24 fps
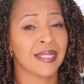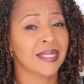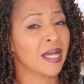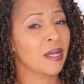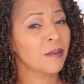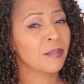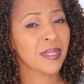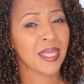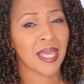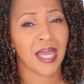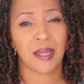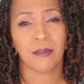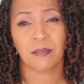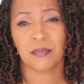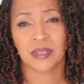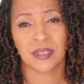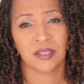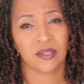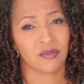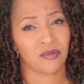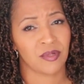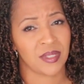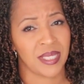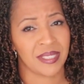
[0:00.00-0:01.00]
And I'll be happy
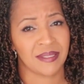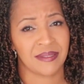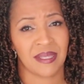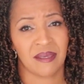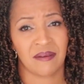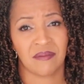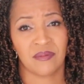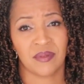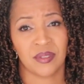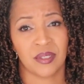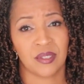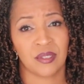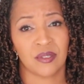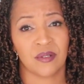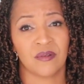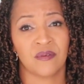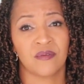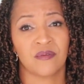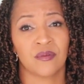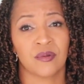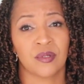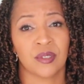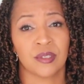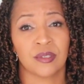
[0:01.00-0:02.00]
to create that video
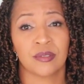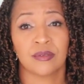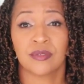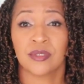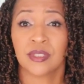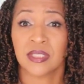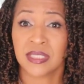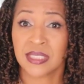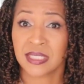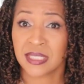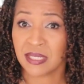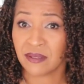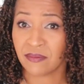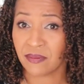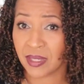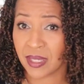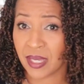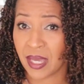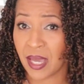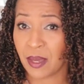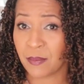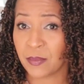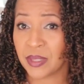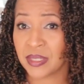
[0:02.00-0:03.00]
for you. Just leave a
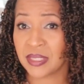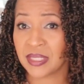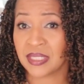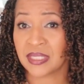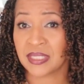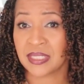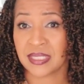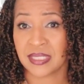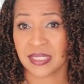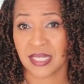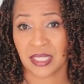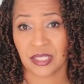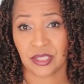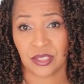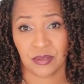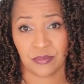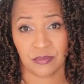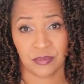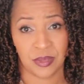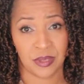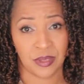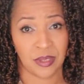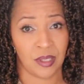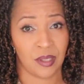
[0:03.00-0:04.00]
comment in the
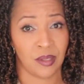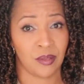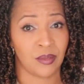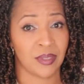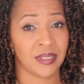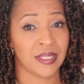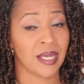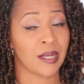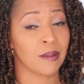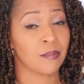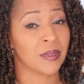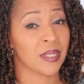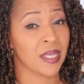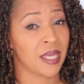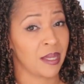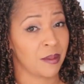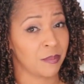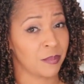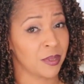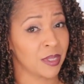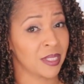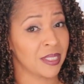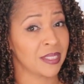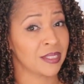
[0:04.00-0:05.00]
section below and I'll be
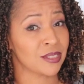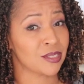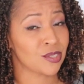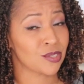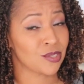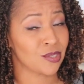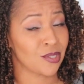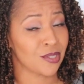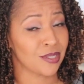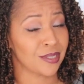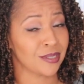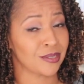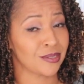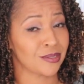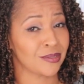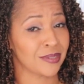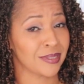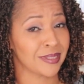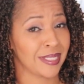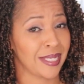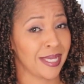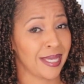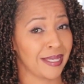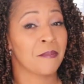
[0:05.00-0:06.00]
happy to get started
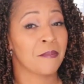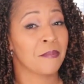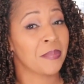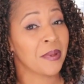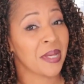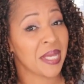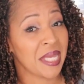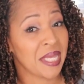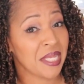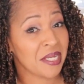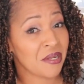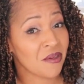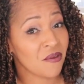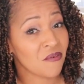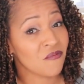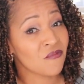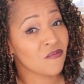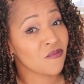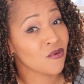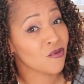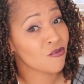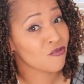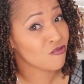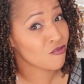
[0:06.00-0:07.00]
on that. But
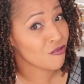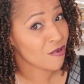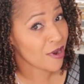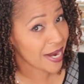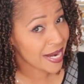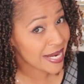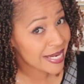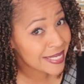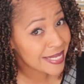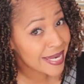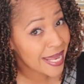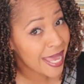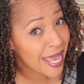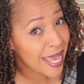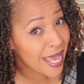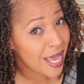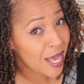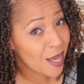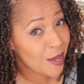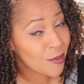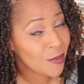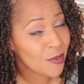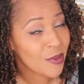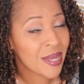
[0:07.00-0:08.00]
for right
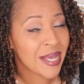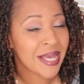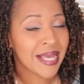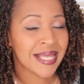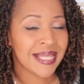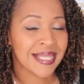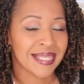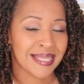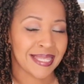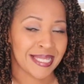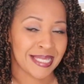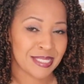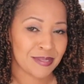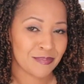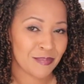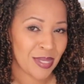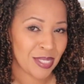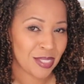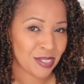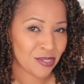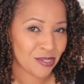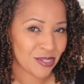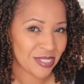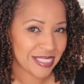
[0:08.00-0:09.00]
now, let's
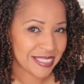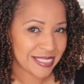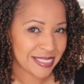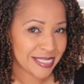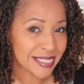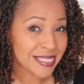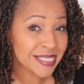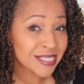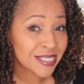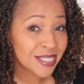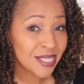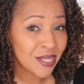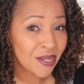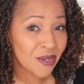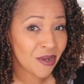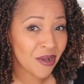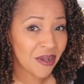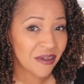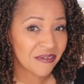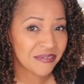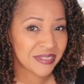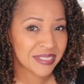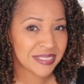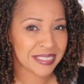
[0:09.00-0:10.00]
make your existing
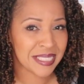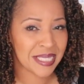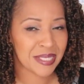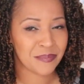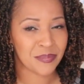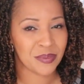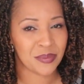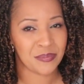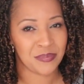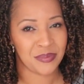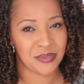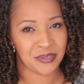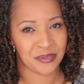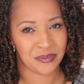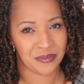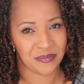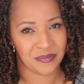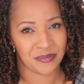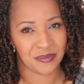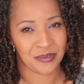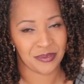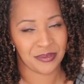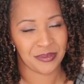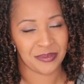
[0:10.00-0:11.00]
coffee table
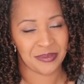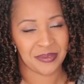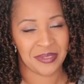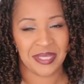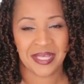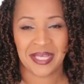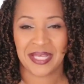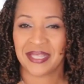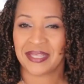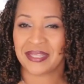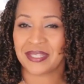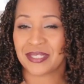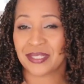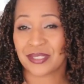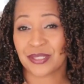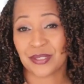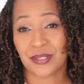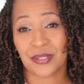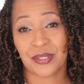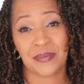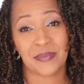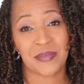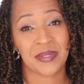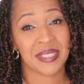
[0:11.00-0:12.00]
beautiful. This is
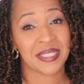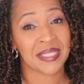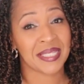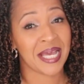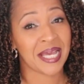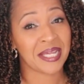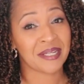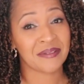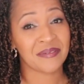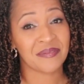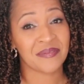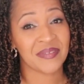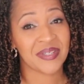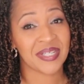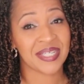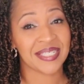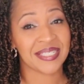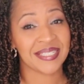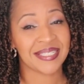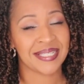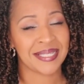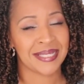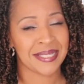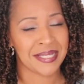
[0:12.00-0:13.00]
going to be a lot of
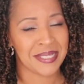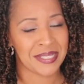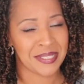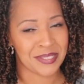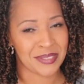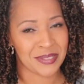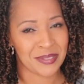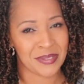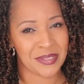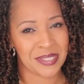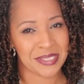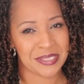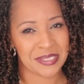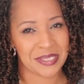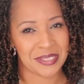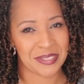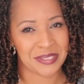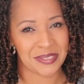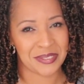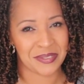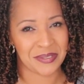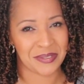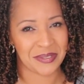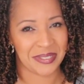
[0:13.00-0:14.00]
fun, so let's
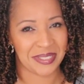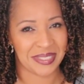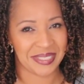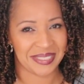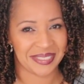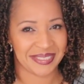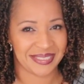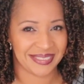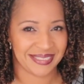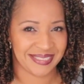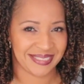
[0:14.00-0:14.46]
get started.